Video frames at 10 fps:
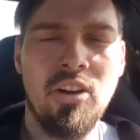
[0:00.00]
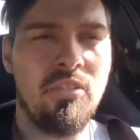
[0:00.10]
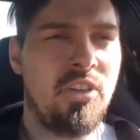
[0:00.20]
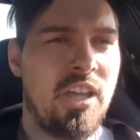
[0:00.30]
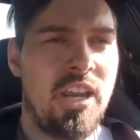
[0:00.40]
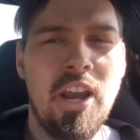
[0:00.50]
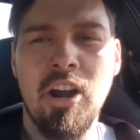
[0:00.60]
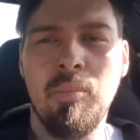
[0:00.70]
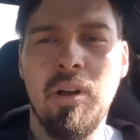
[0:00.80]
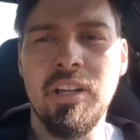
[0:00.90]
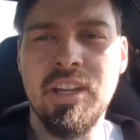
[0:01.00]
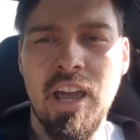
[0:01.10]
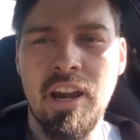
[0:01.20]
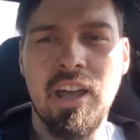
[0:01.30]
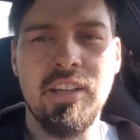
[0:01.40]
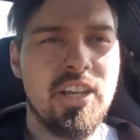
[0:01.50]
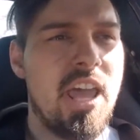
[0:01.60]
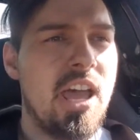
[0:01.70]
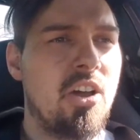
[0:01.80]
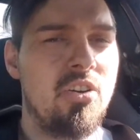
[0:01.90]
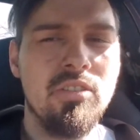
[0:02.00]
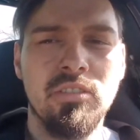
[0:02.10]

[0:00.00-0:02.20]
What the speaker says: know if you can hear it, but it's got a nice cackle.